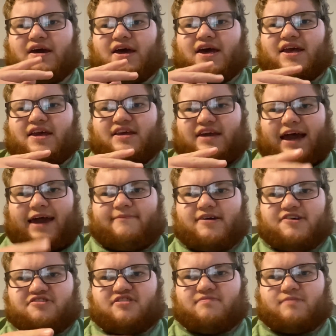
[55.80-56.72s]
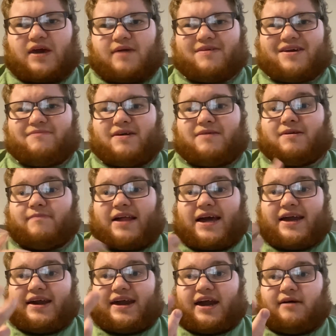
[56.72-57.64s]
side missions, maybe. Maybe
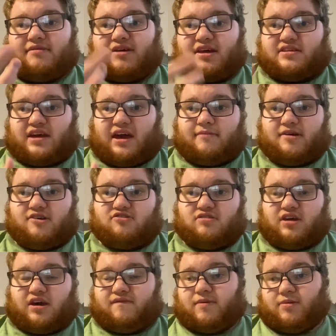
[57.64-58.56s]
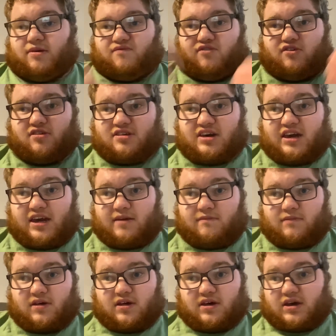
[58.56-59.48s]
Black Calvi is a side mission, like, from the first
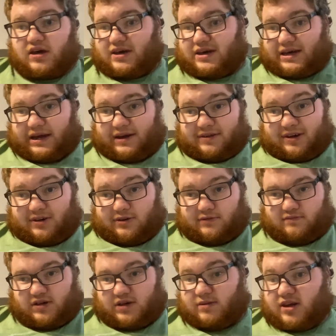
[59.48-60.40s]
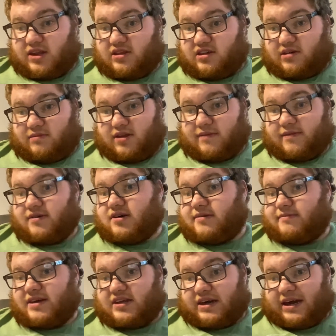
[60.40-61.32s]
game. I don't know. Maybe some of them are
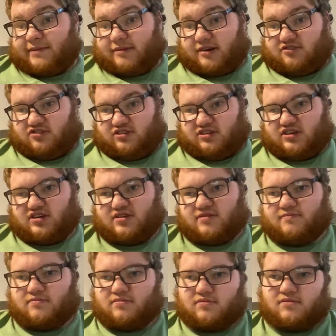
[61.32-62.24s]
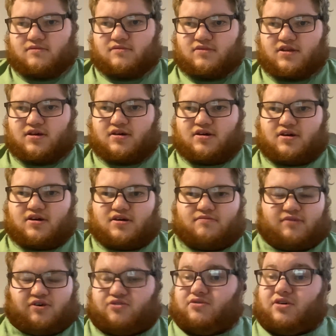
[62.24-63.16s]
going to be side missions.
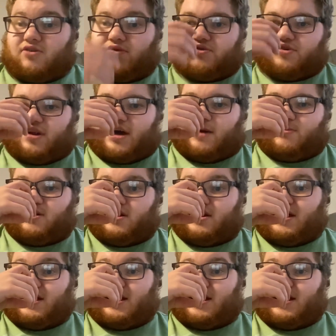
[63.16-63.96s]
But who knows what's going to happen in that